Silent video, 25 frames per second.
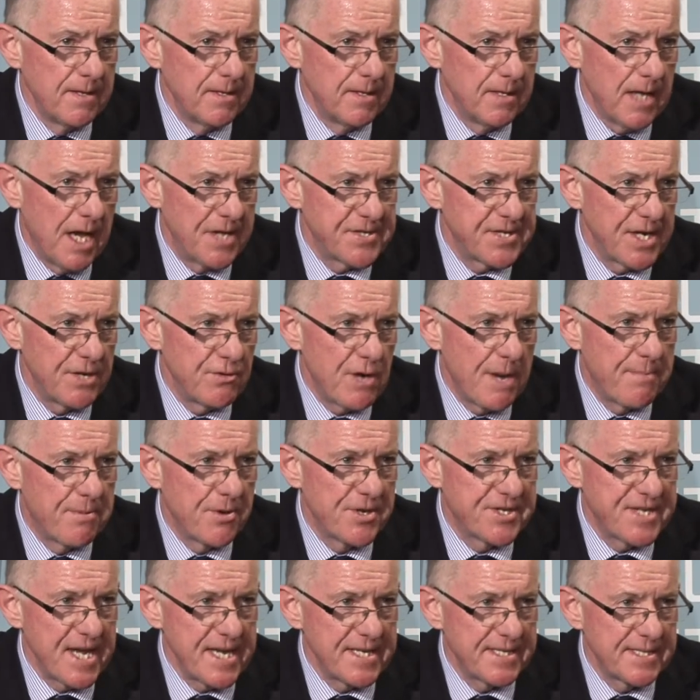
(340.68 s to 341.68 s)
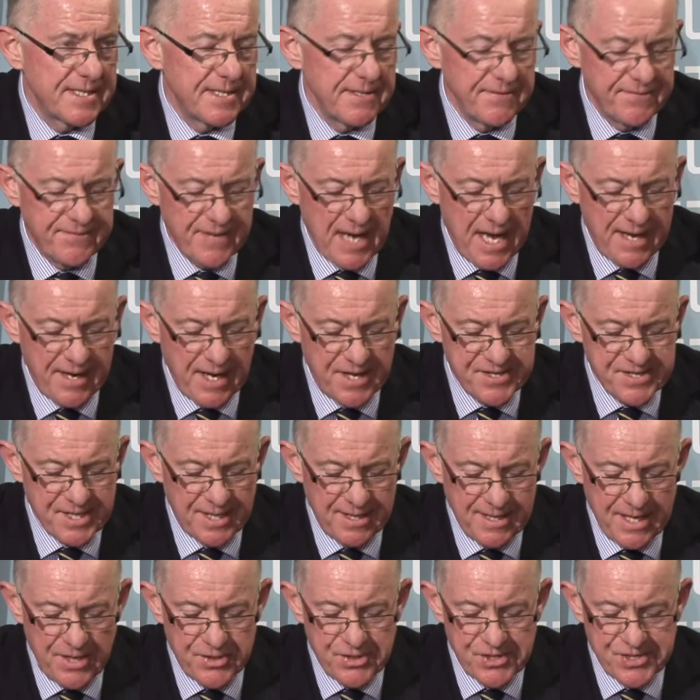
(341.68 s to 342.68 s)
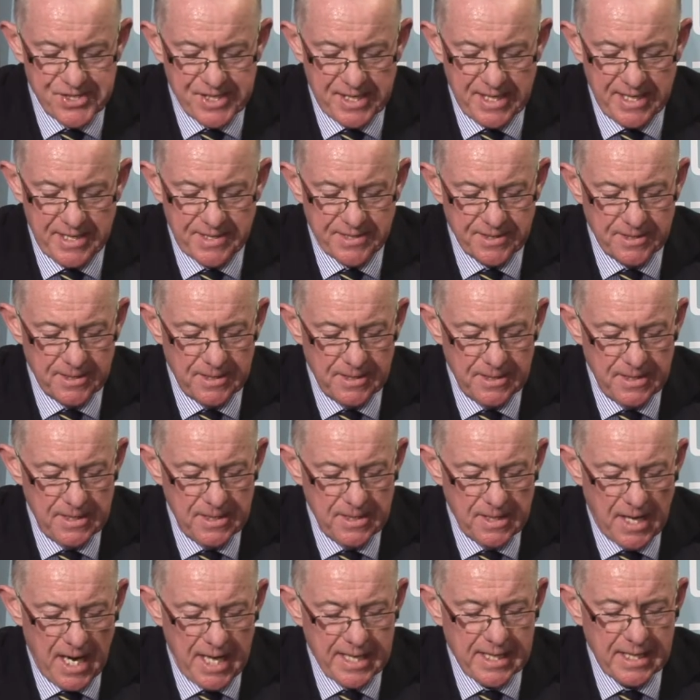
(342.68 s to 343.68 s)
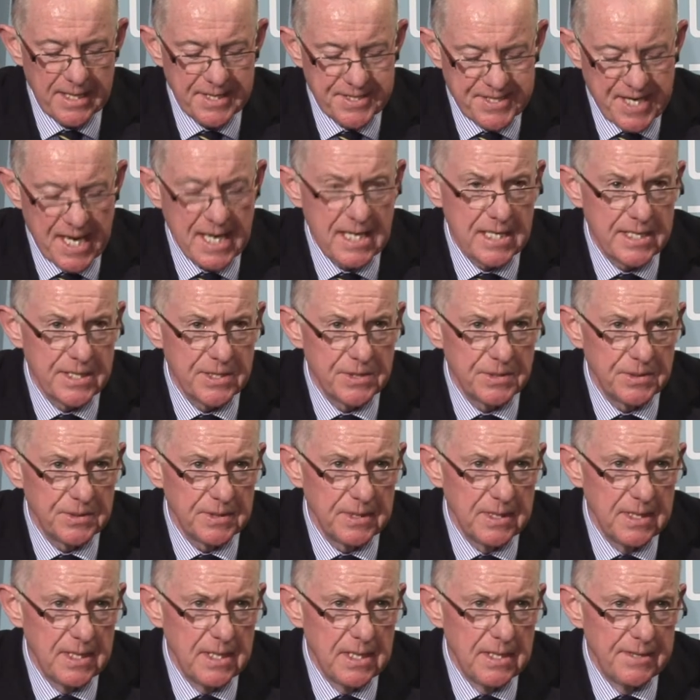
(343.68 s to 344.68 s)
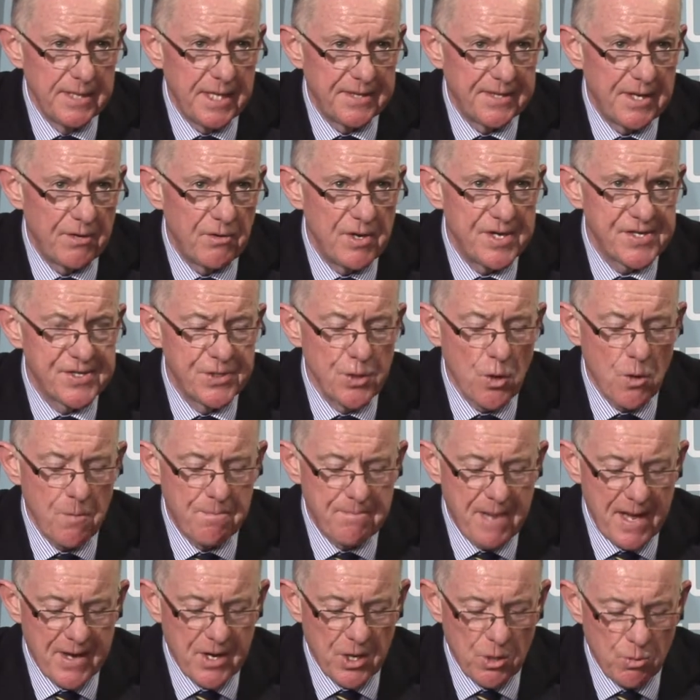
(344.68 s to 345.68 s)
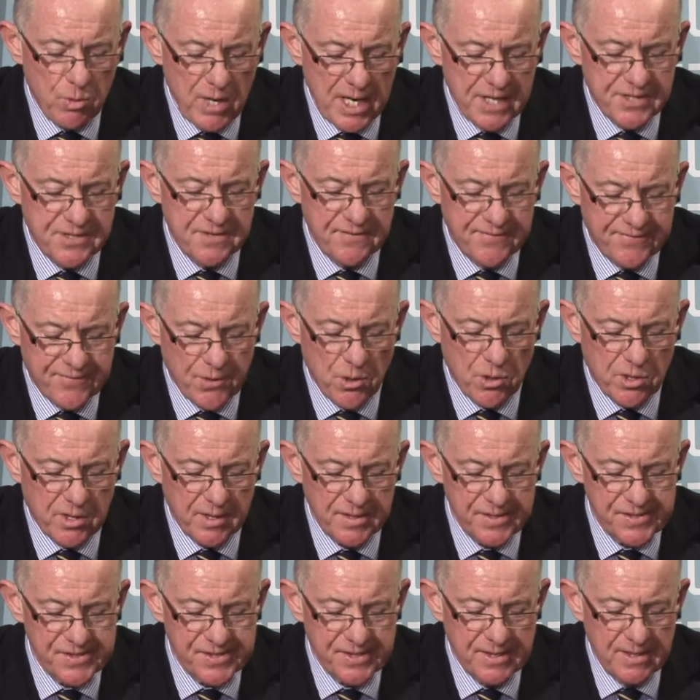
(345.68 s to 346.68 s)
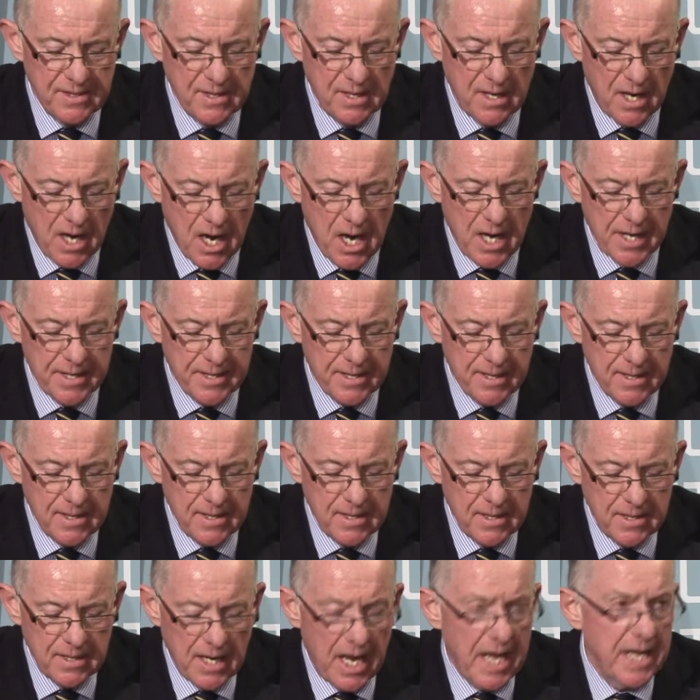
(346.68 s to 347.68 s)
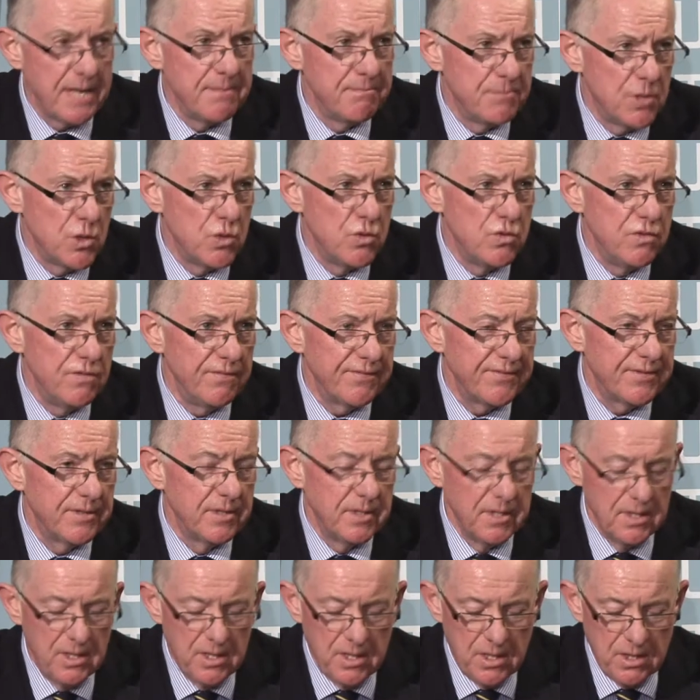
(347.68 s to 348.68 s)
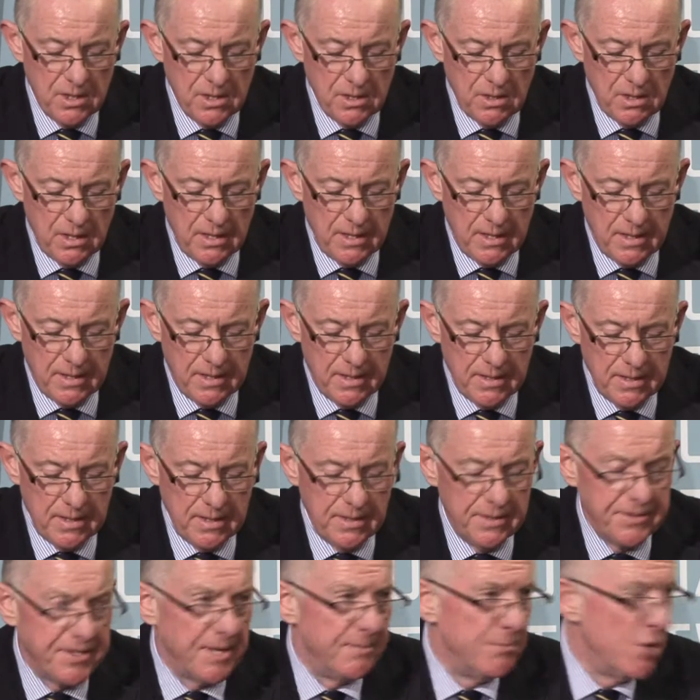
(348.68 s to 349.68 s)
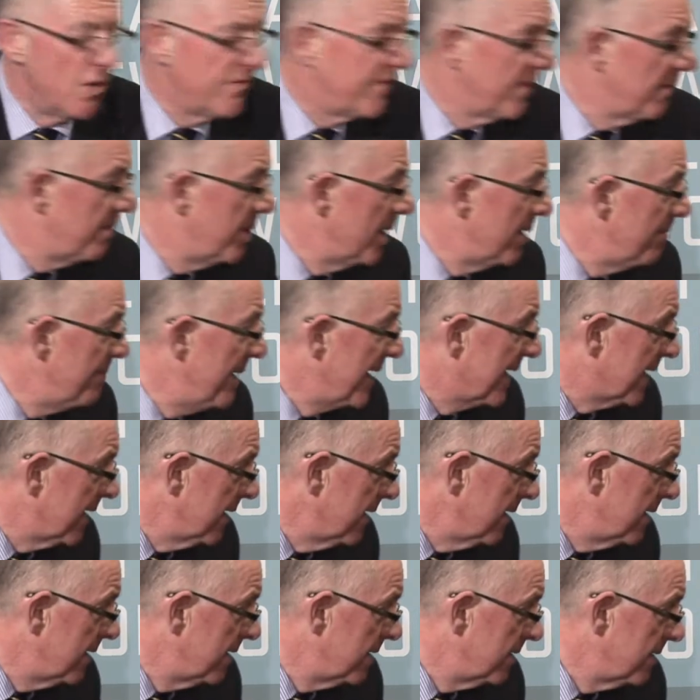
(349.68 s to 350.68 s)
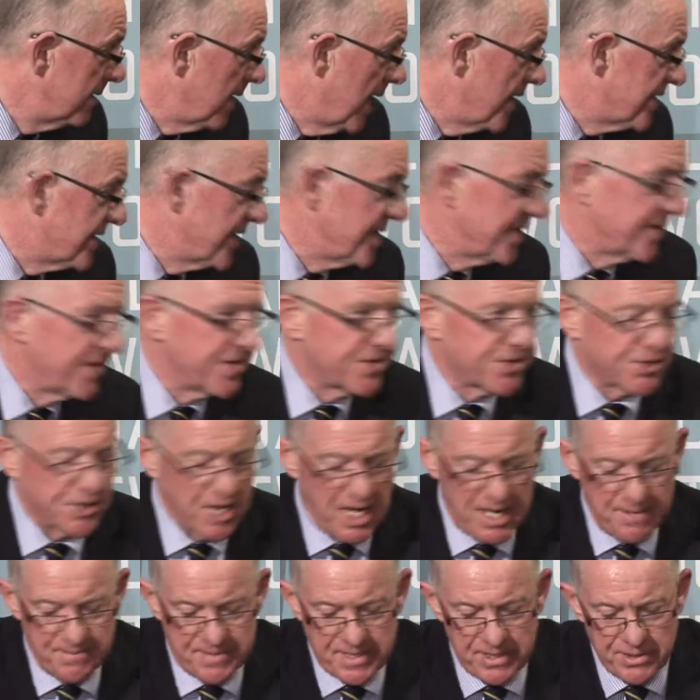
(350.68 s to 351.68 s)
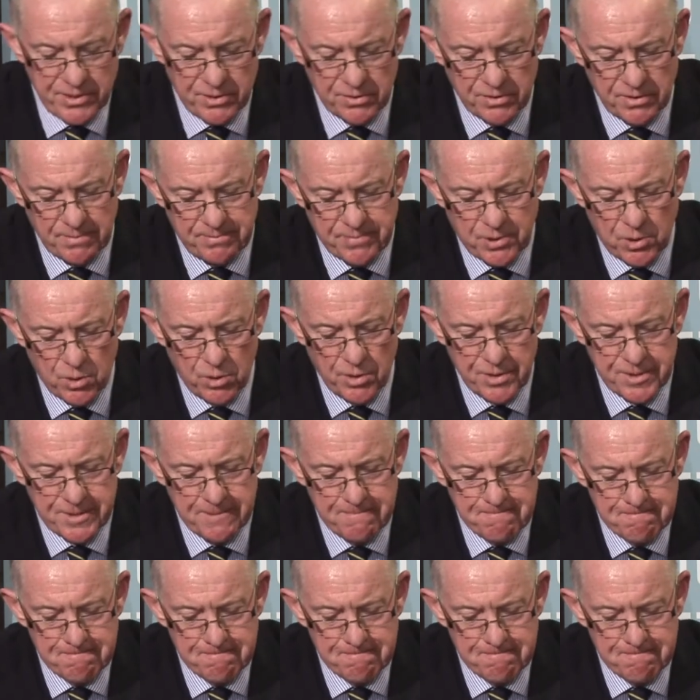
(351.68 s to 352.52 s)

as a representative and as a legislator, I can tell you that there is no better way to focus on and move the movable middle, as is described in your report.